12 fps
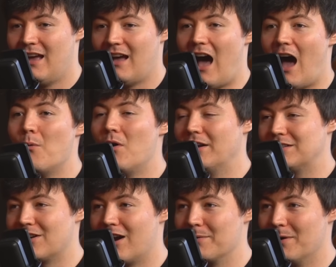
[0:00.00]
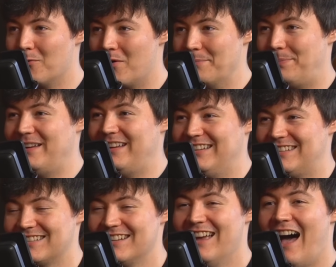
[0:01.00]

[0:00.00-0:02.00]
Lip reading: I want to talk about One Piece.